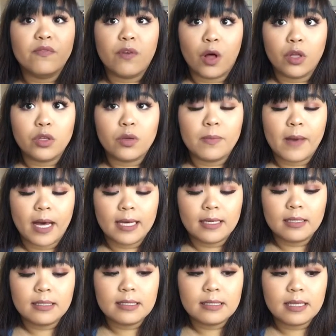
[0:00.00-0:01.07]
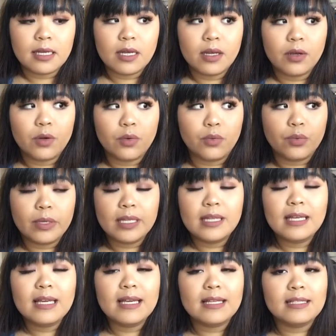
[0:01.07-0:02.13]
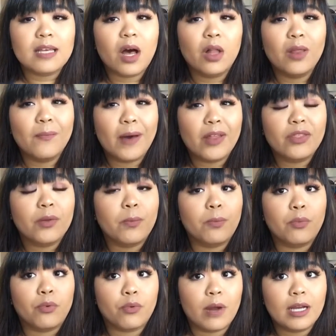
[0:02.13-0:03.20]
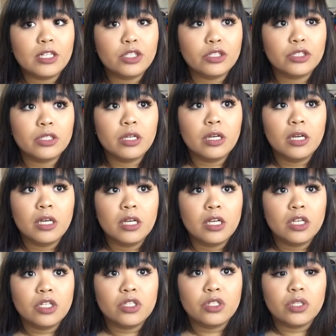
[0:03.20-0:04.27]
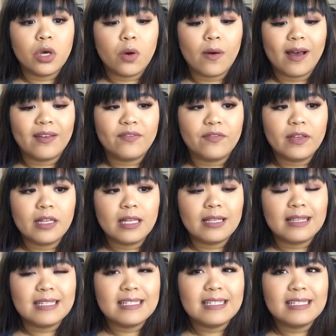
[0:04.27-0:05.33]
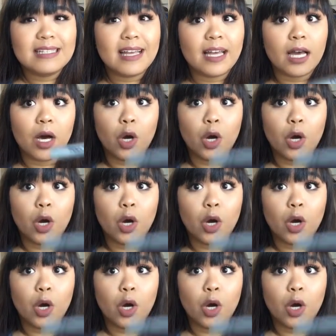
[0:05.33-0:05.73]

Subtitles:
volumize. Really, it's all about the brush. So I feel like this is like a